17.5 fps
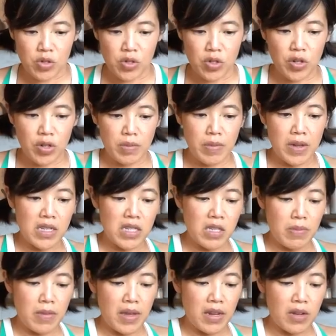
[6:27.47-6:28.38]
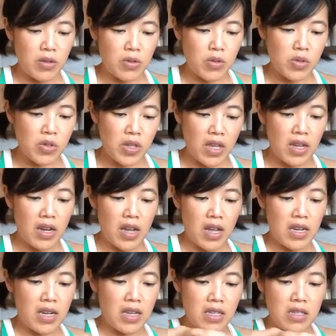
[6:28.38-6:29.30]
Stir in my tomatoes and
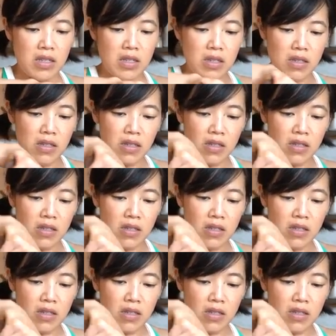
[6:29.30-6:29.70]
onions.